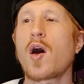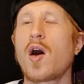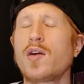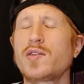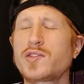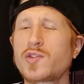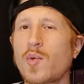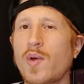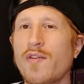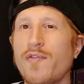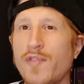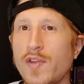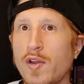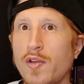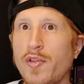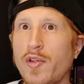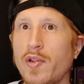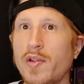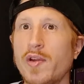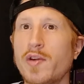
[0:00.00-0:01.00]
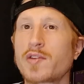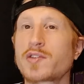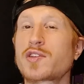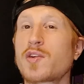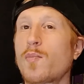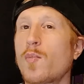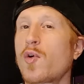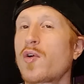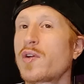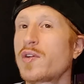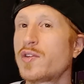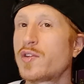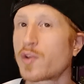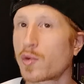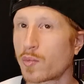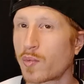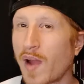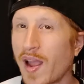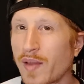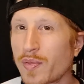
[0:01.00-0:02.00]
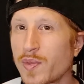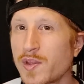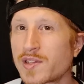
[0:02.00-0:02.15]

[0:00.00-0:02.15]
Also, I feel the lyrics are more direct